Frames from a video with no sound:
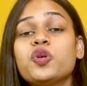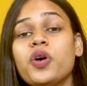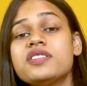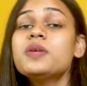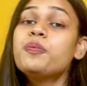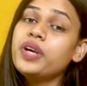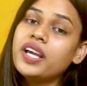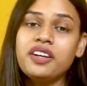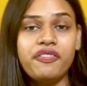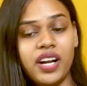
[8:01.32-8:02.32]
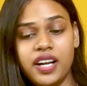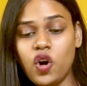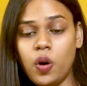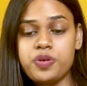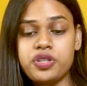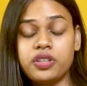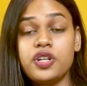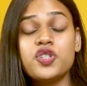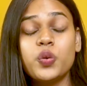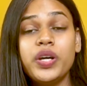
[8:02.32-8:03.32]
towards the beginner friendly option.
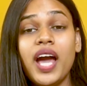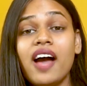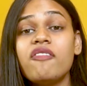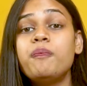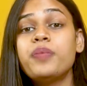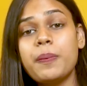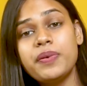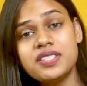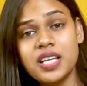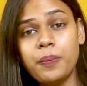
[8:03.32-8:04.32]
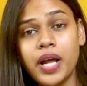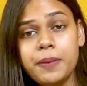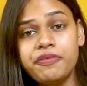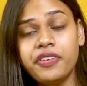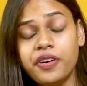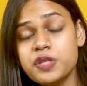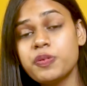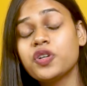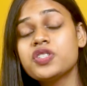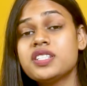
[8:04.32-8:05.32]
So we have PrepInsta Prime first
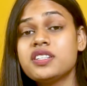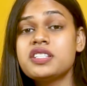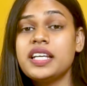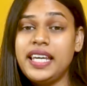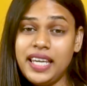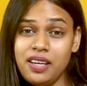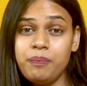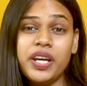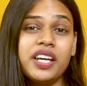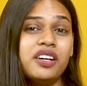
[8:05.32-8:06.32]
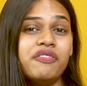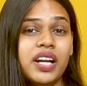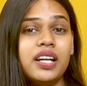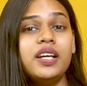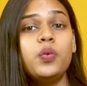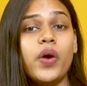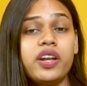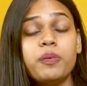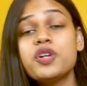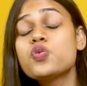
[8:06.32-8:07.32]
because it is a beginner friendly
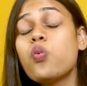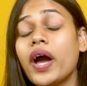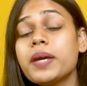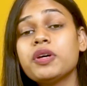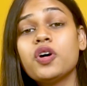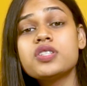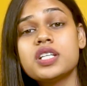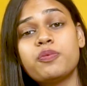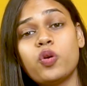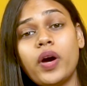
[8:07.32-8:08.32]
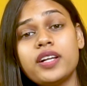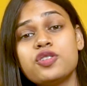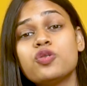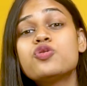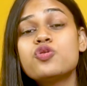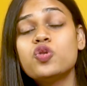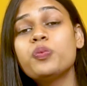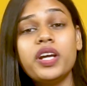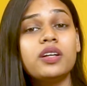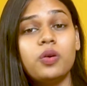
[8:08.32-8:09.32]
very much. Why? Because it provides you 2
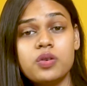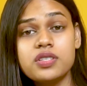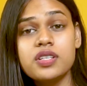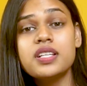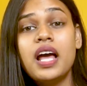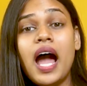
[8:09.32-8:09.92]
main courses